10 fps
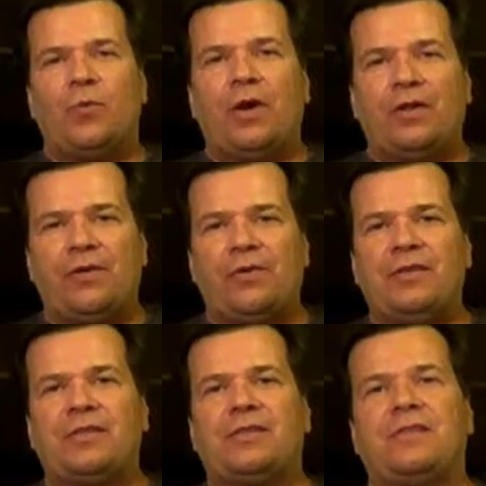One of the
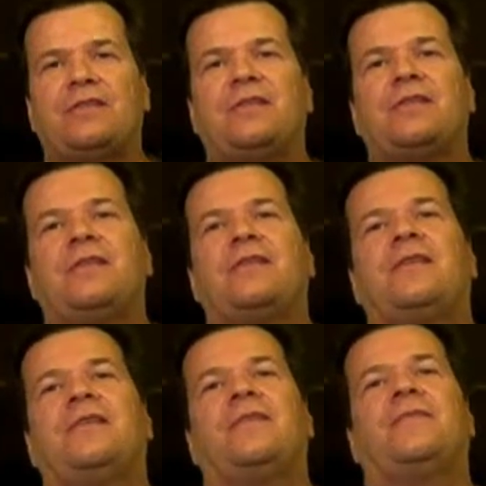reasons,
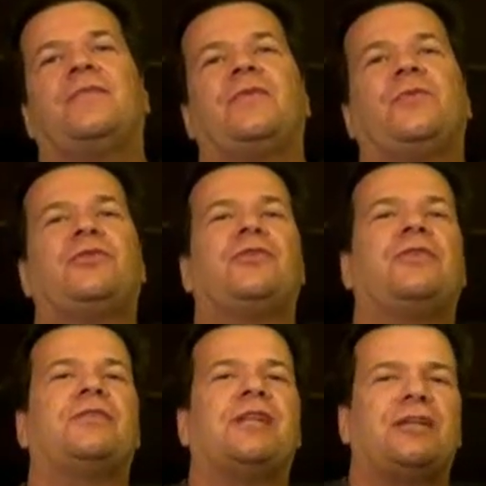
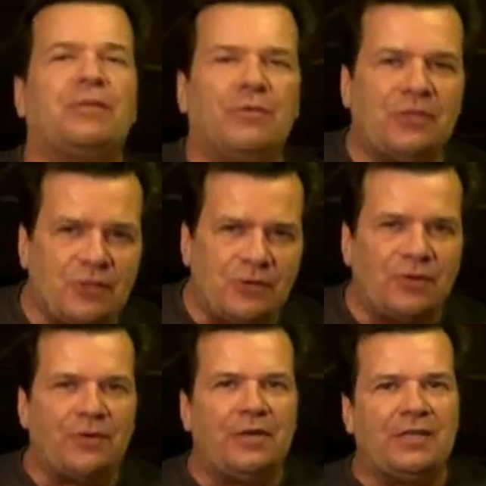which turns out to be
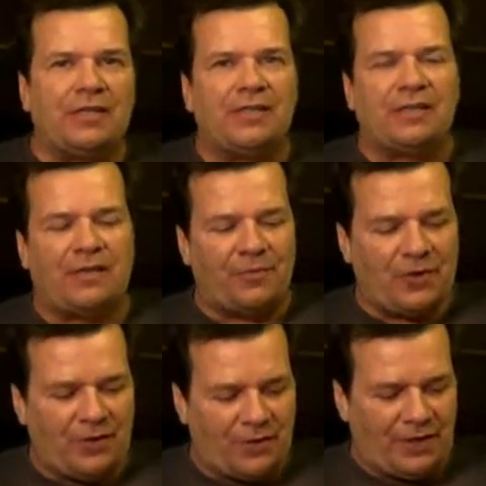two of the reasons that
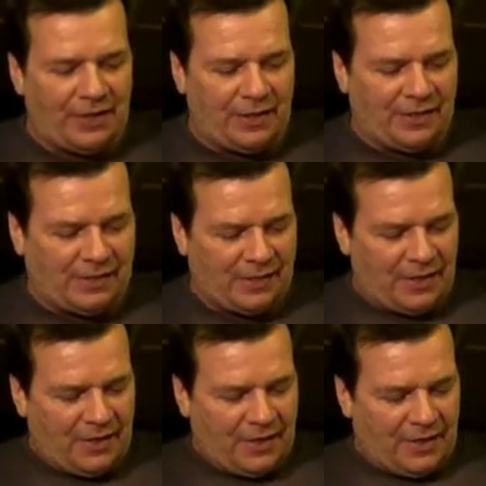I'm recording
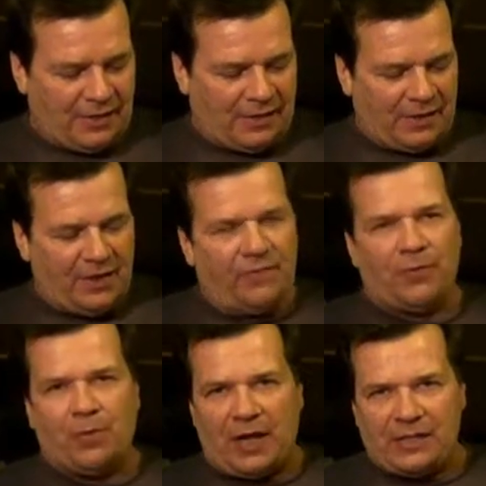this, is
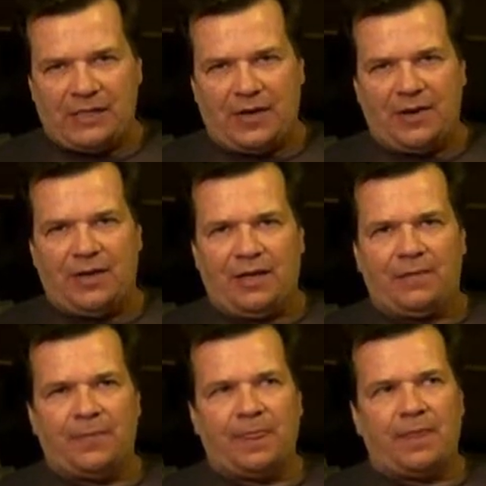for
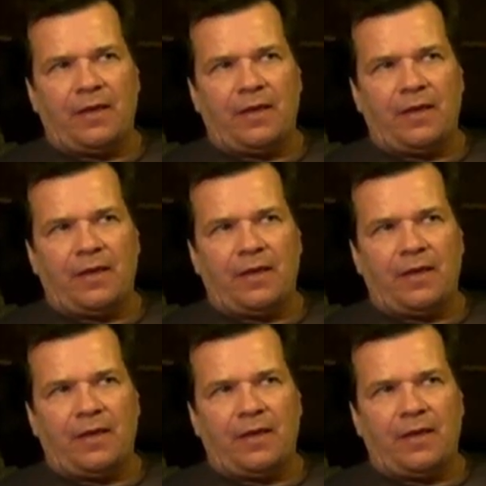posterity